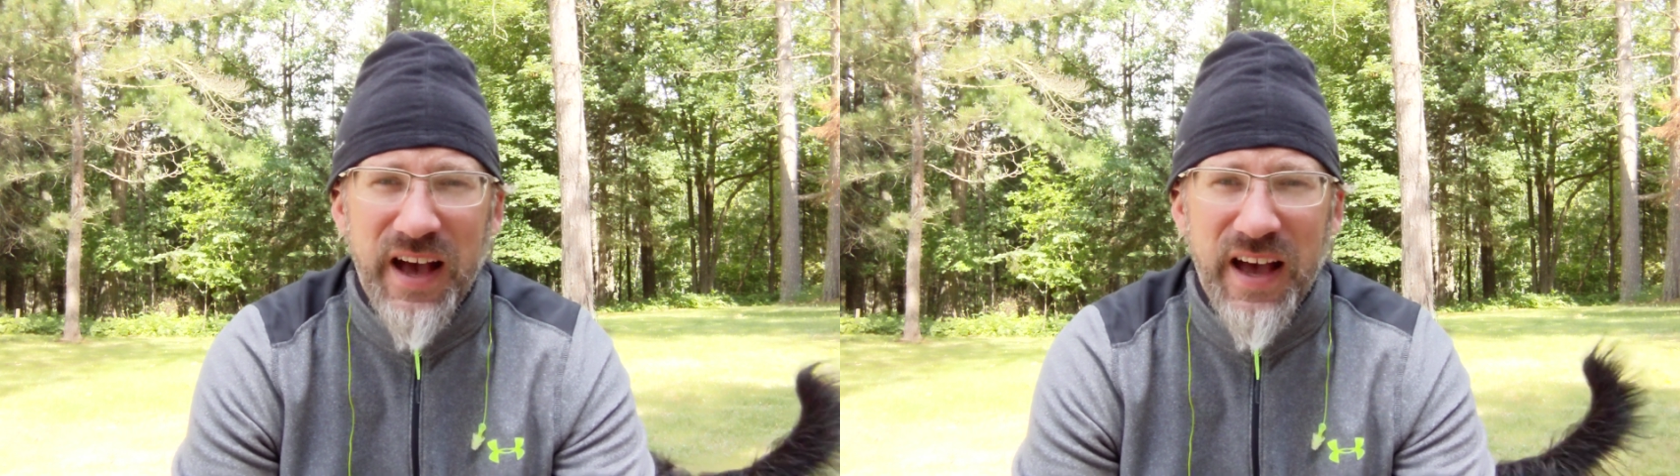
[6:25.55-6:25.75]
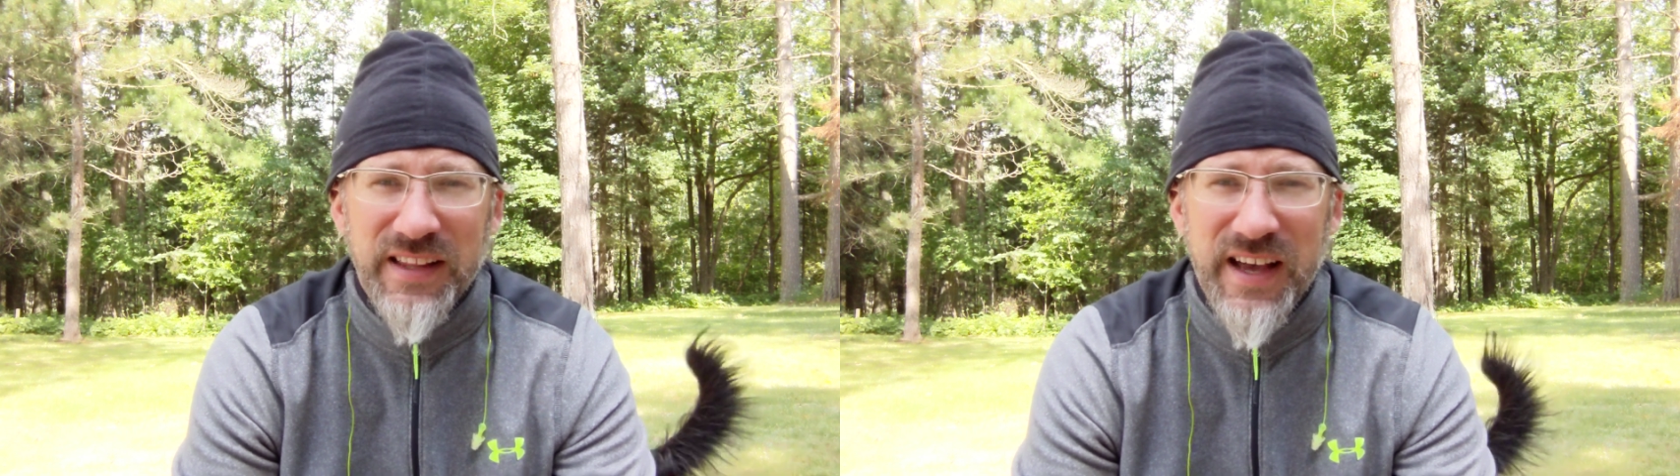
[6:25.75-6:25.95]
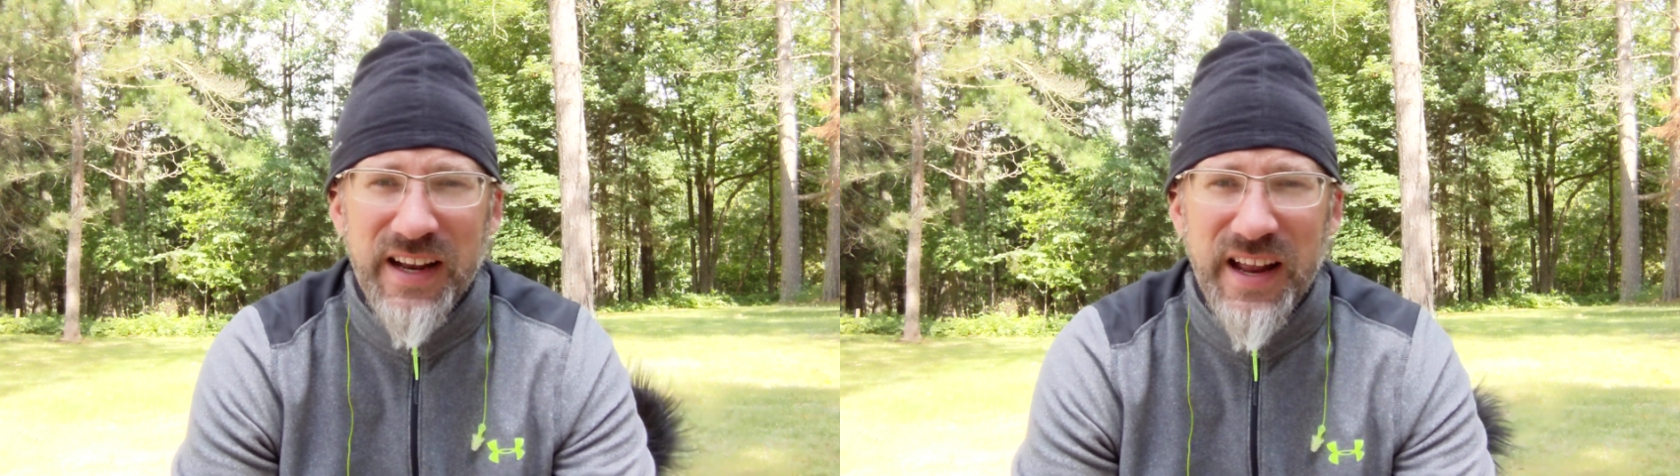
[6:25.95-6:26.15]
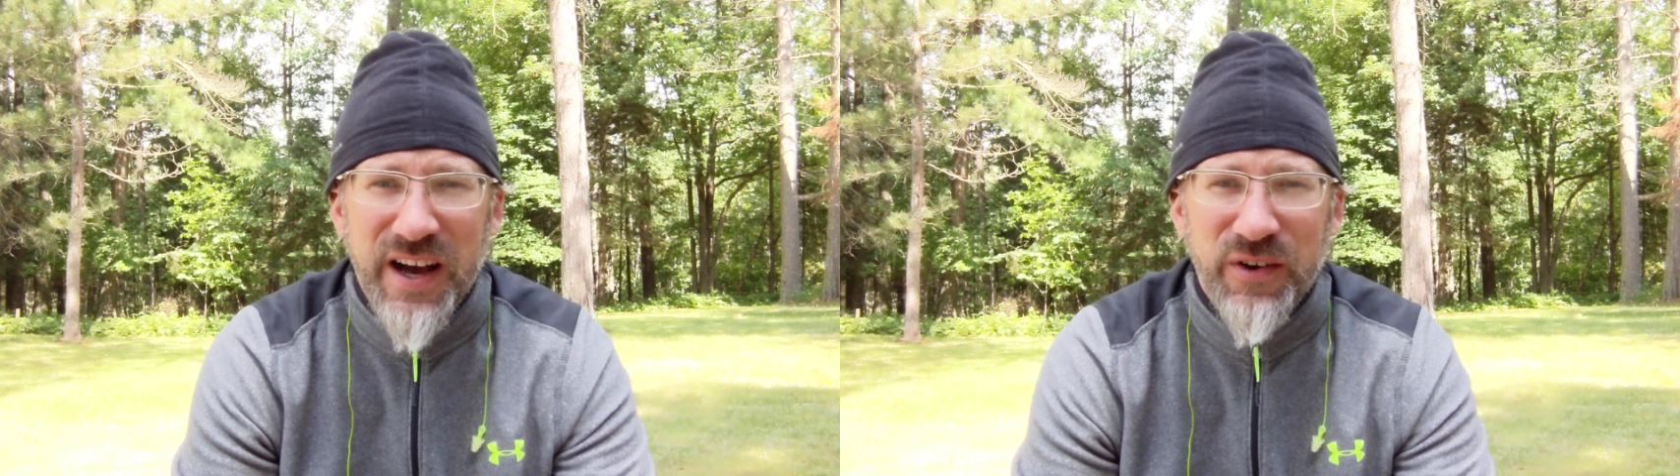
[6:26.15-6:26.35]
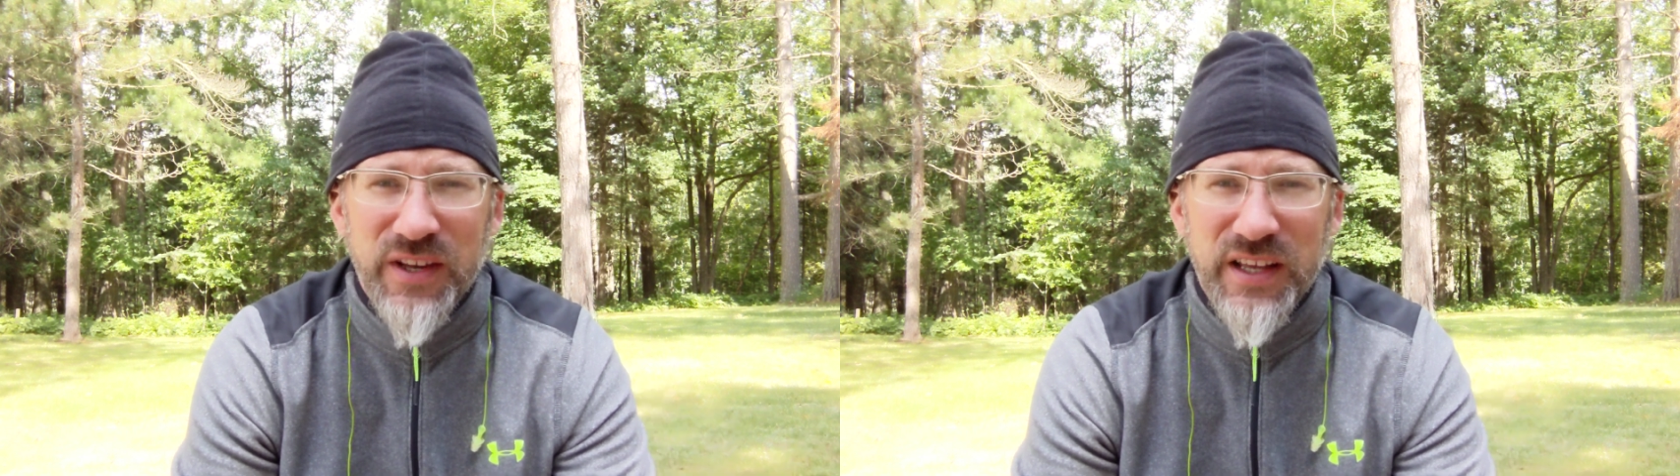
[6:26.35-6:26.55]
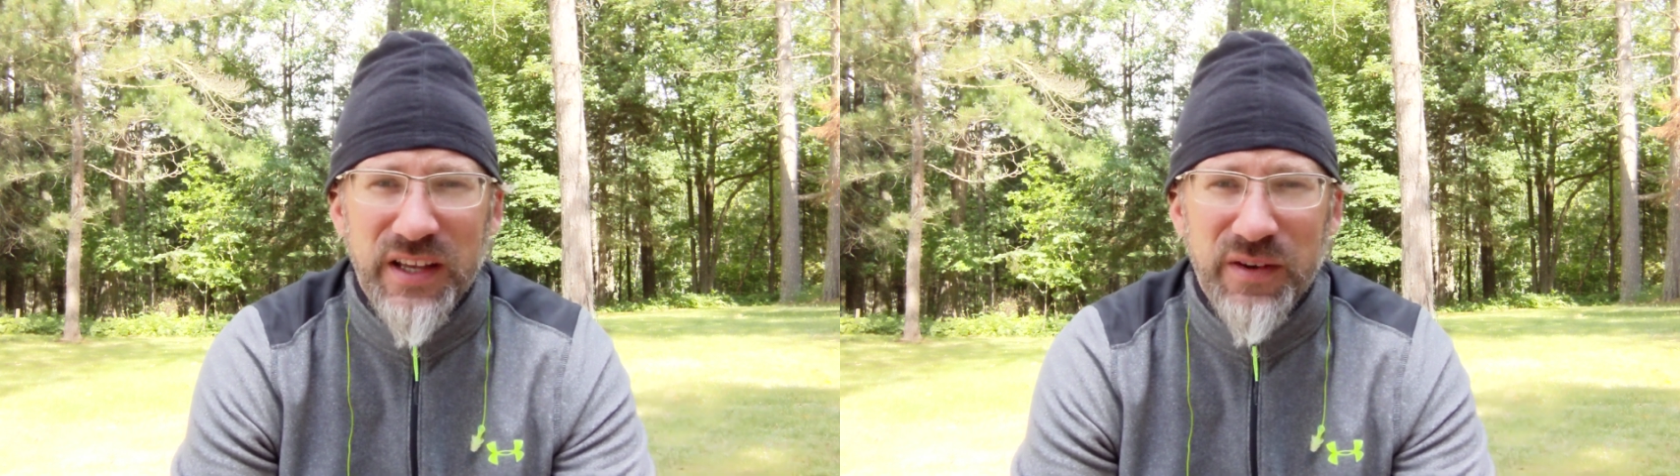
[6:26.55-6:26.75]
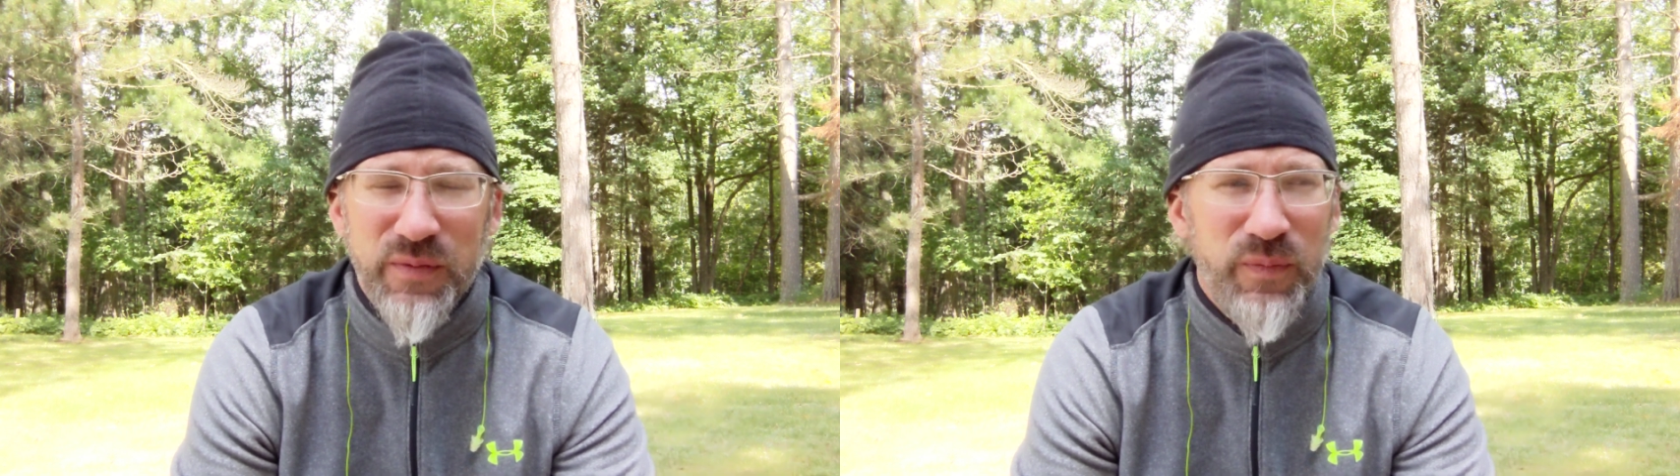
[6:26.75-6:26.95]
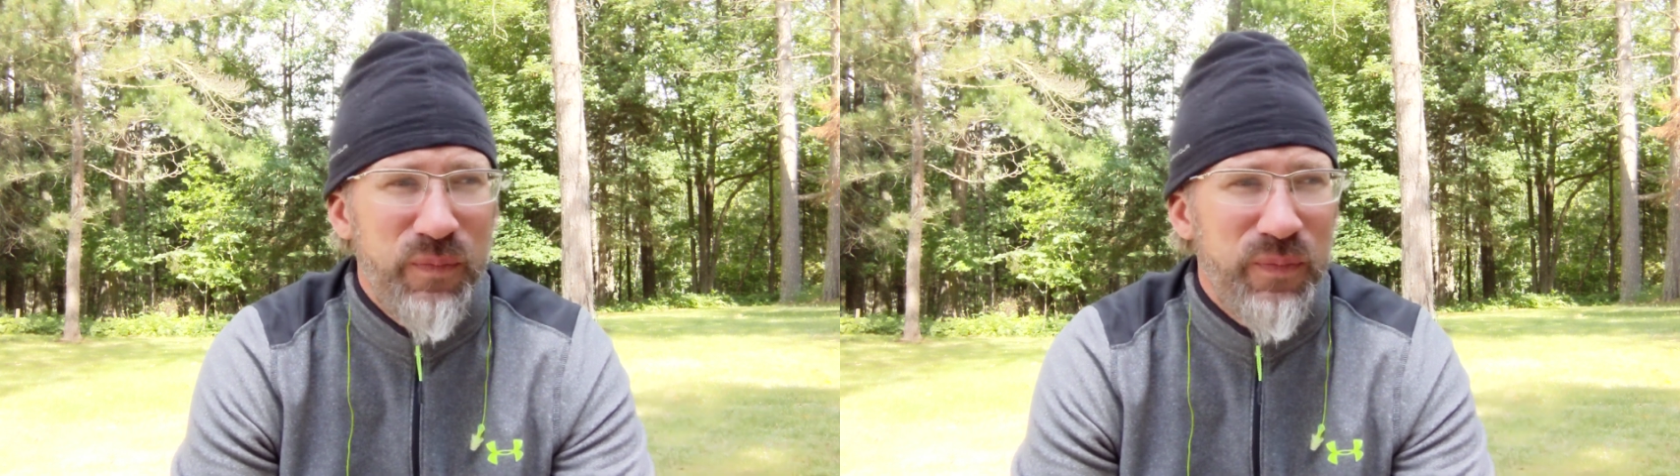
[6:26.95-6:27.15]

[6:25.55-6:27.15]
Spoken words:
I let it out in